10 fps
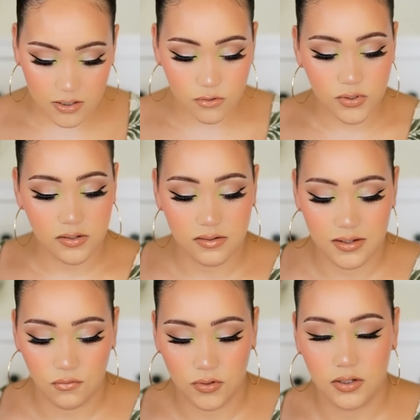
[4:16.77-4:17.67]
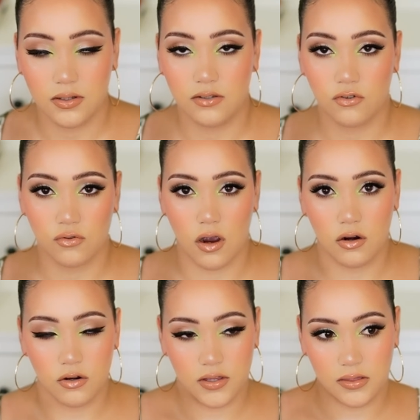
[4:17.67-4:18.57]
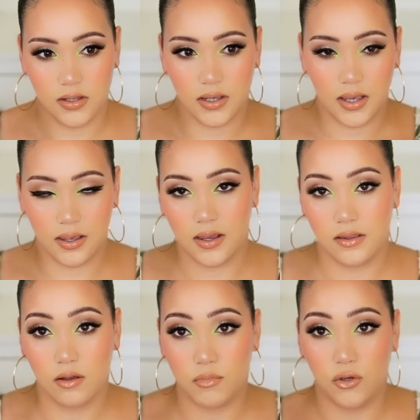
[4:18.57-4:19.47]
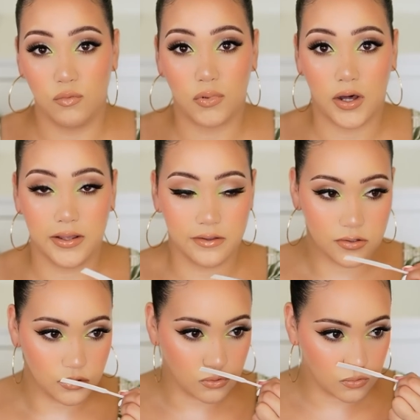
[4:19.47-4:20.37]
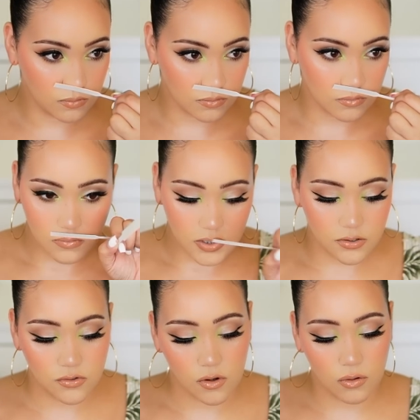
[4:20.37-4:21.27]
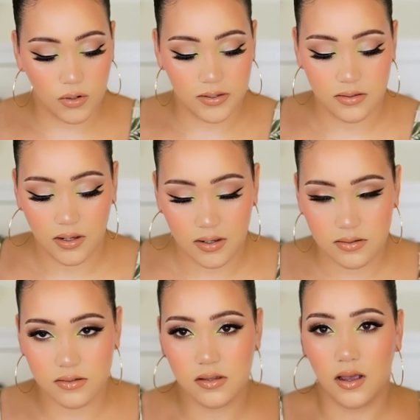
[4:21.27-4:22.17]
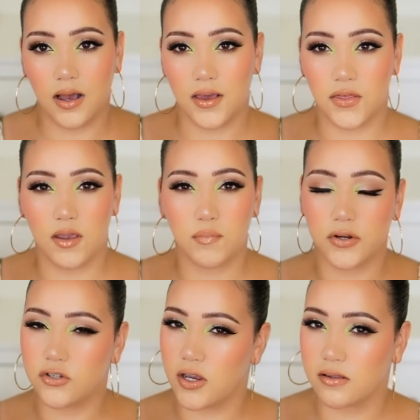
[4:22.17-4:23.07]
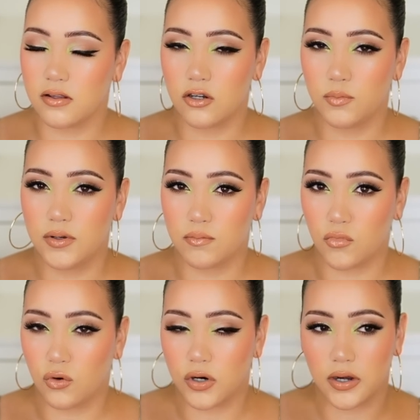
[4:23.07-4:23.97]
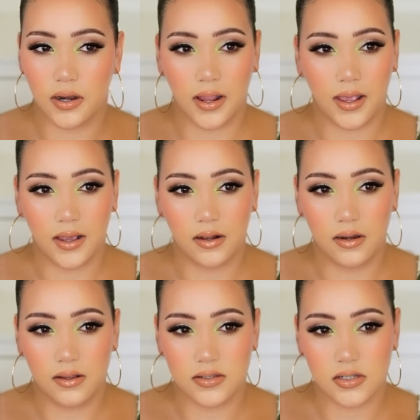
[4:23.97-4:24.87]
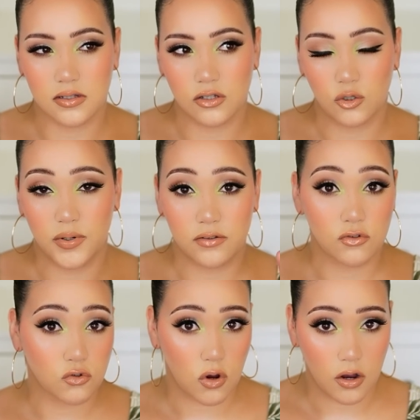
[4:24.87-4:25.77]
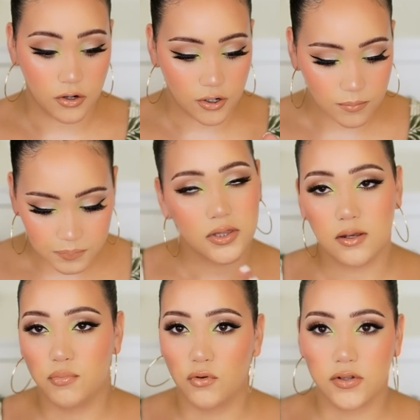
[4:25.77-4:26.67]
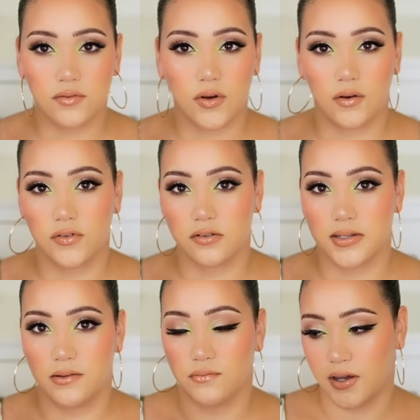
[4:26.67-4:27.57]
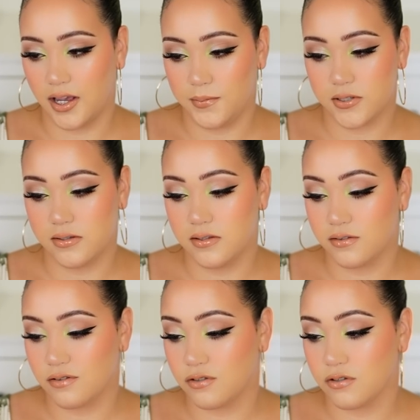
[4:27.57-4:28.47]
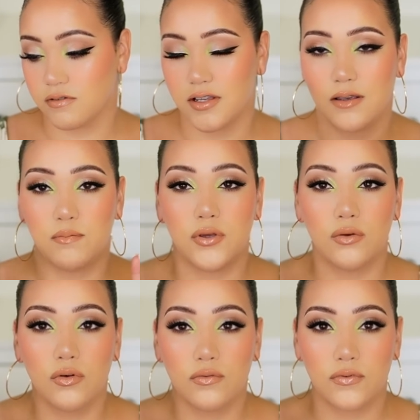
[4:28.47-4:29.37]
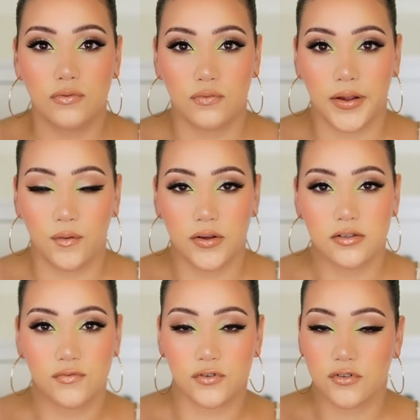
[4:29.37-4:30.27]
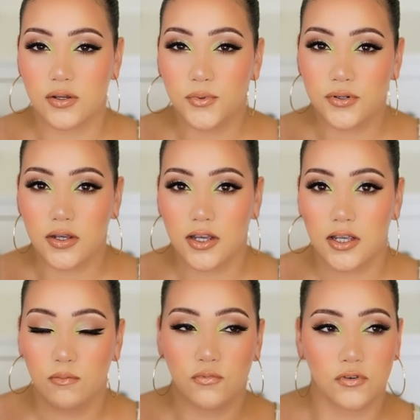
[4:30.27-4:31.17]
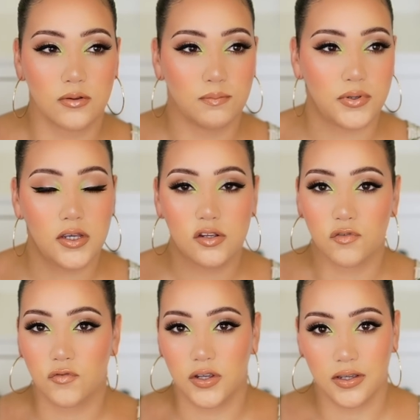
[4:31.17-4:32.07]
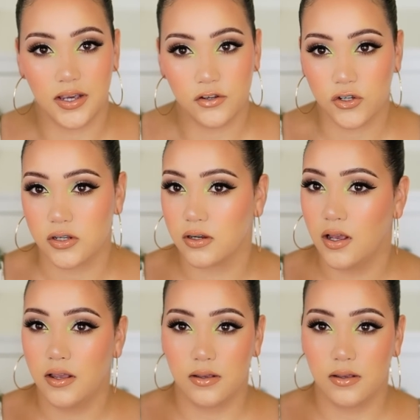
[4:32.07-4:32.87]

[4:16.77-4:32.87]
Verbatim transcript: This one is definitely stronger than the KKW Body 2 so it does, I think, project a little bit more and it is a little bit stronger. But they both give off the same vibes and this is just a beautiful fragrance for summertime, for the beach, for vacation.